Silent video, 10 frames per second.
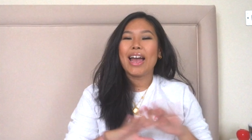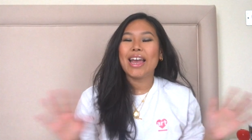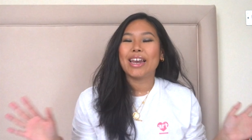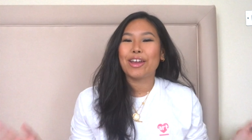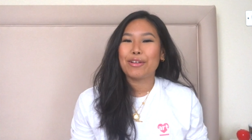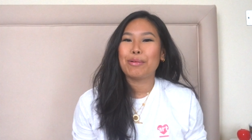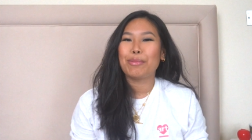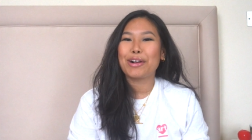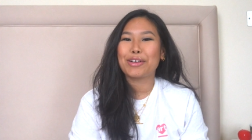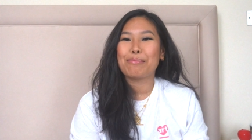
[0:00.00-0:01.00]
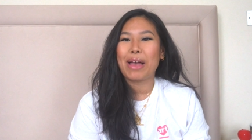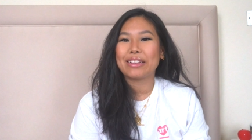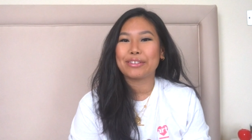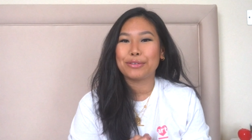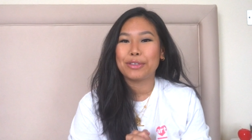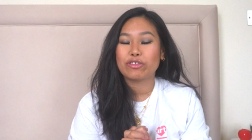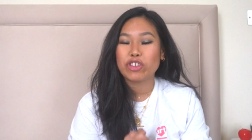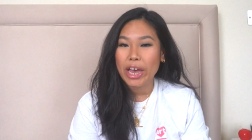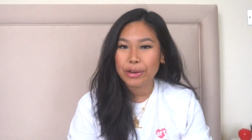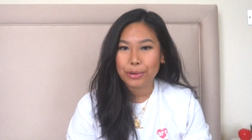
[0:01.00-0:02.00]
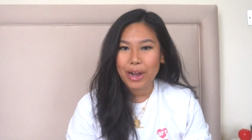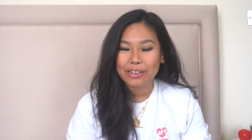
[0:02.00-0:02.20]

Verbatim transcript: Hello and welcome back to the channel.